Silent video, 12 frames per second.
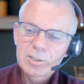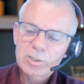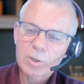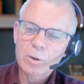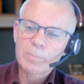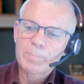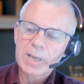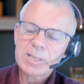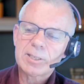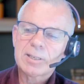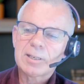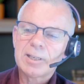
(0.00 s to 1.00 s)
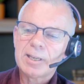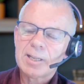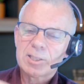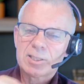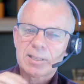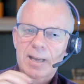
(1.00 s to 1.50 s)
So basically,
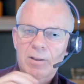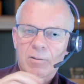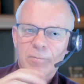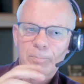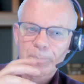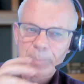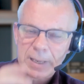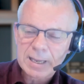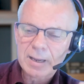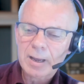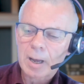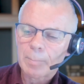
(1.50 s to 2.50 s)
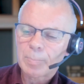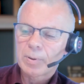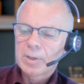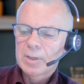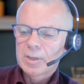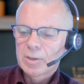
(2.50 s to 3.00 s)
instead of picking up
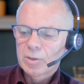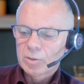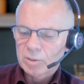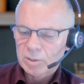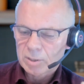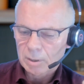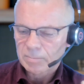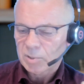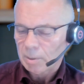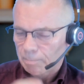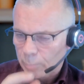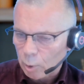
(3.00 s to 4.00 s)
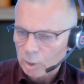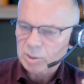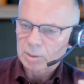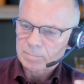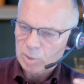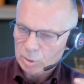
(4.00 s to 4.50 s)
the
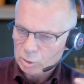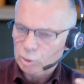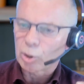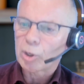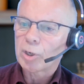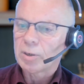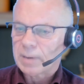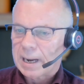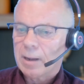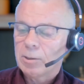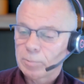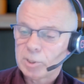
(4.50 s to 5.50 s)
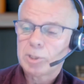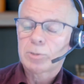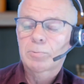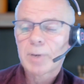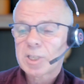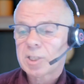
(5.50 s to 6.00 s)
bottom, the turnaround, which
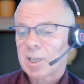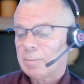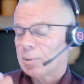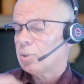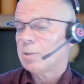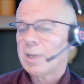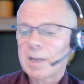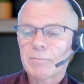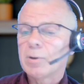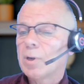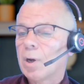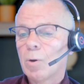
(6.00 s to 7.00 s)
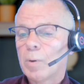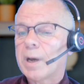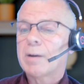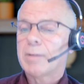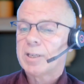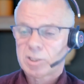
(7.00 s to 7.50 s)
is risky because you never know
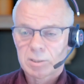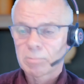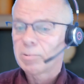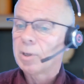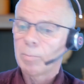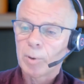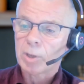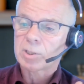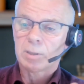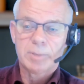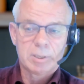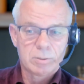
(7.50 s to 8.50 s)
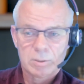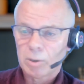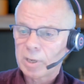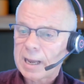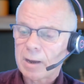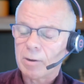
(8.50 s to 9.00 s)
whether it's the real bottom, it could
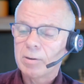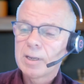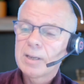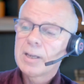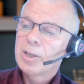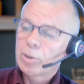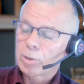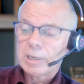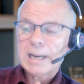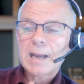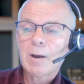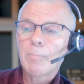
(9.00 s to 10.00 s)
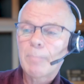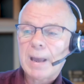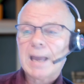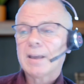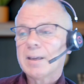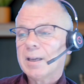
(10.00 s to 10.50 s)
go down. You're now
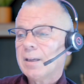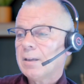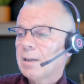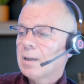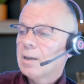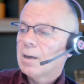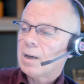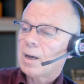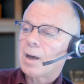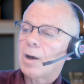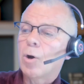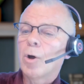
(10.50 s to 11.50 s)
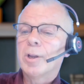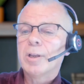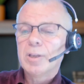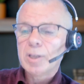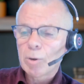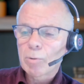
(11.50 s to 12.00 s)
banking on a
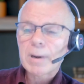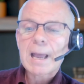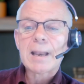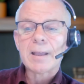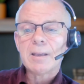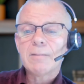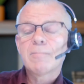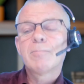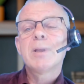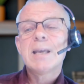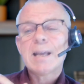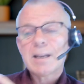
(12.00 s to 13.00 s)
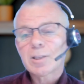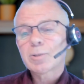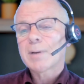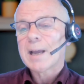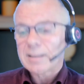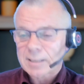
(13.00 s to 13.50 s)
new rally within a
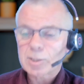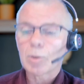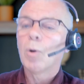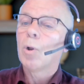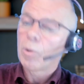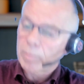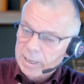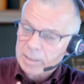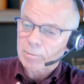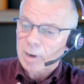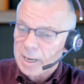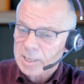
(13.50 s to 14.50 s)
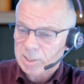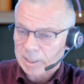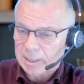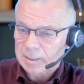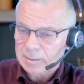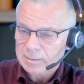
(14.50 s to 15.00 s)
trend that's already
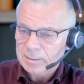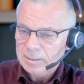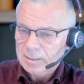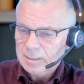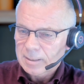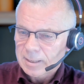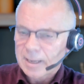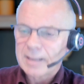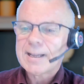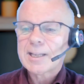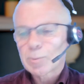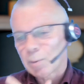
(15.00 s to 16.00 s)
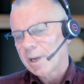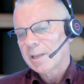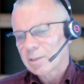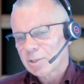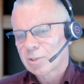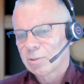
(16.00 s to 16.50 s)
rising. And that's why
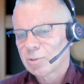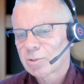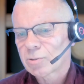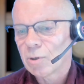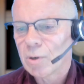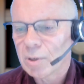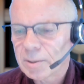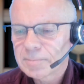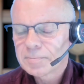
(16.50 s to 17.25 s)
they're so strong.